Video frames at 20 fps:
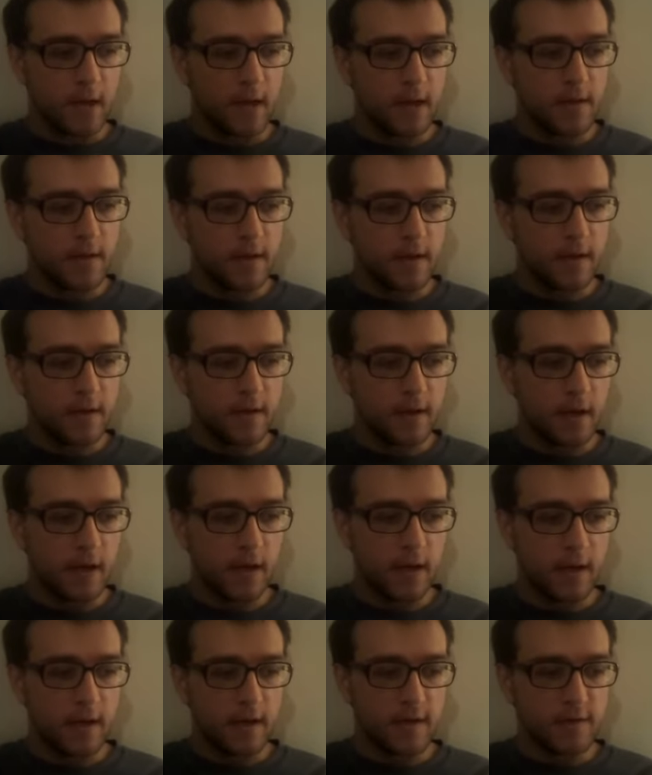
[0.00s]
think
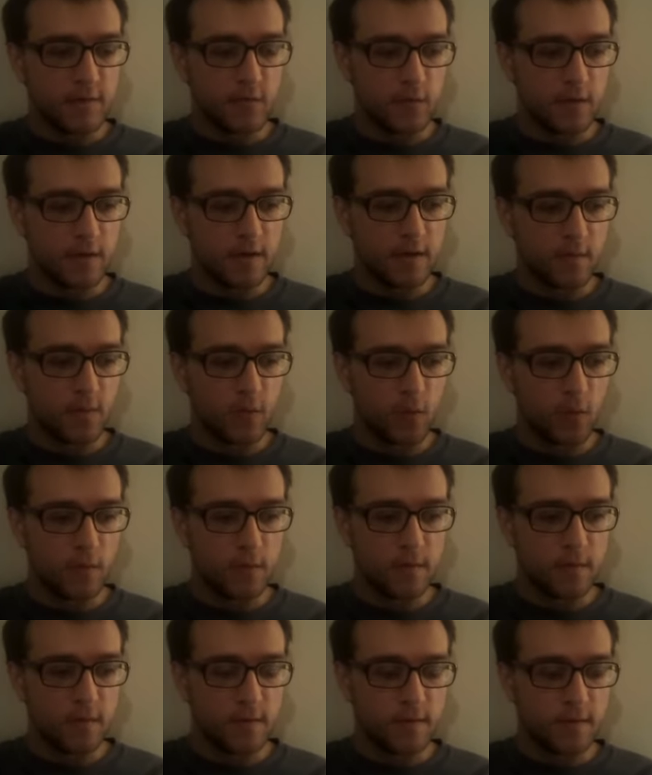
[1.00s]
that it's really
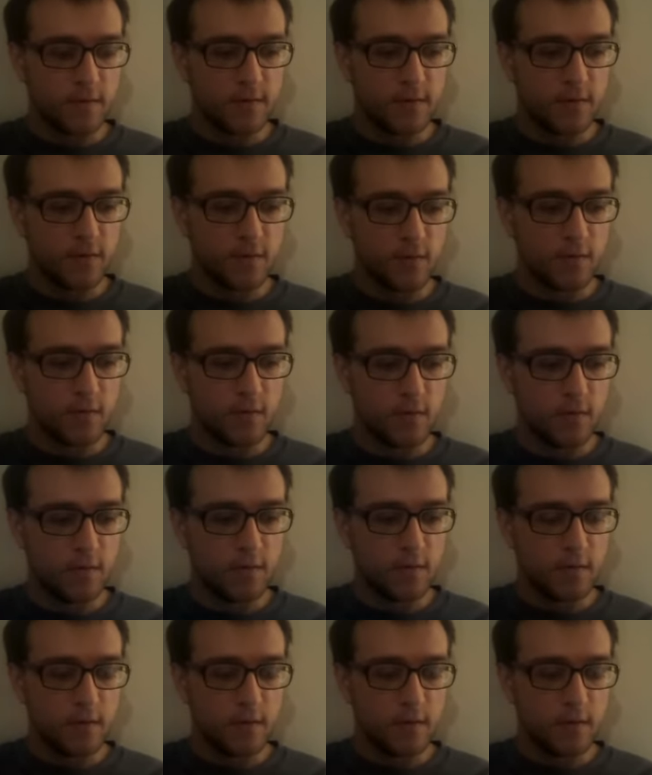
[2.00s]
important to.